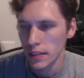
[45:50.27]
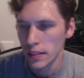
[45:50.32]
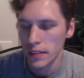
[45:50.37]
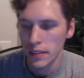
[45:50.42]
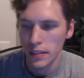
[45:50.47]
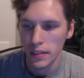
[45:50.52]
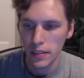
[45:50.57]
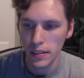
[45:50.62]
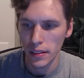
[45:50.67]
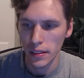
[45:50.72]

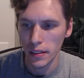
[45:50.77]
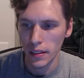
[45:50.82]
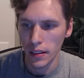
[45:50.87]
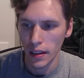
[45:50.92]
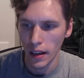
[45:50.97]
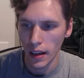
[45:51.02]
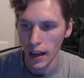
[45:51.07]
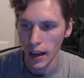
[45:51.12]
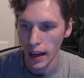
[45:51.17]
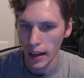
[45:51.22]
So I
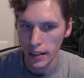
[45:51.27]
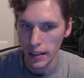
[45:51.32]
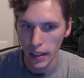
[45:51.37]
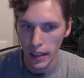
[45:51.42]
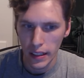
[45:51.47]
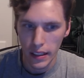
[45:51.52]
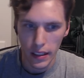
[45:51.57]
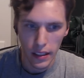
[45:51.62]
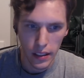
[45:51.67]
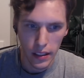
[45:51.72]
had
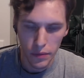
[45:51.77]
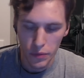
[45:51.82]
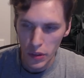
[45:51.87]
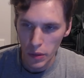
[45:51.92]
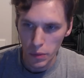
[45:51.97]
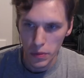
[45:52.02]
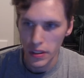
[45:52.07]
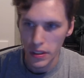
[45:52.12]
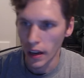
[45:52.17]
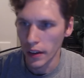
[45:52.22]
like uh, some
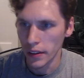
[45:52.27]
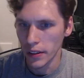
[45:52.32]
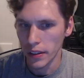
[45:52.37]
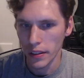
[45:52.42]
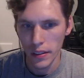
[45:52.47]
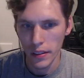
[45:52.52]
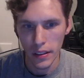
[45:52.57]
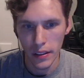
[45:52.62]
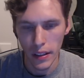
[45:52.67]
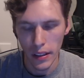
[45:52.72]
cider
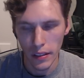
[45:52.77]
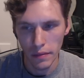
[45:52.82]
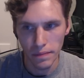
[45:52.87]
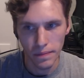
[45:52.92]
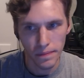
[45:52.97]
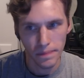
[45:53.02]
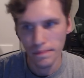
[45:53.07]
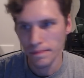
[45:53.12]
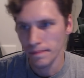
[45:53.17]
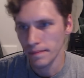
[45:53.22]
and then
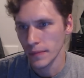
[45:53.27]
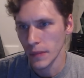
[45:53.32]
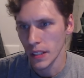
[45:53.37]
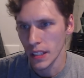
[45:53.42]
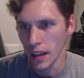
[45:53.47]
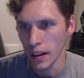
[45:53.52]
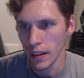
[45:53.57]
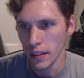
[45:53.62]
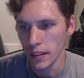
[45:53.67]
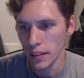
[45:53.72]

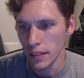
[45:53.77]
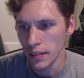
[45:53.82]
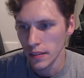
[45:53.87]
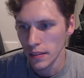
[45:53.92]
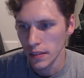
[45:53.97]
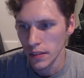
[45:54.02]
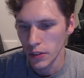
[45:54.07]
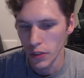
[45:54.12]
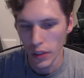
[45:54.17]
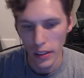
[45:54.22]
decided to
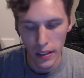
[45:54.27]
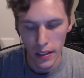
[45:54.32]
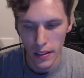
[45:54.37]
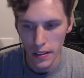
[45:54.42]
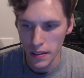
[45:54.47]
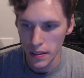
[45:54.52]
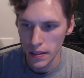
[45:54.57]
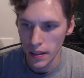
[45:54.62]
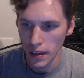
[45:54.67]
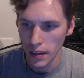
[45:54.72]
drink this
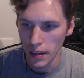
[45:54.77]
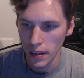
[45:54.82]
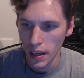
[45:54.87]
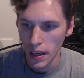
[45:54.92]
instead.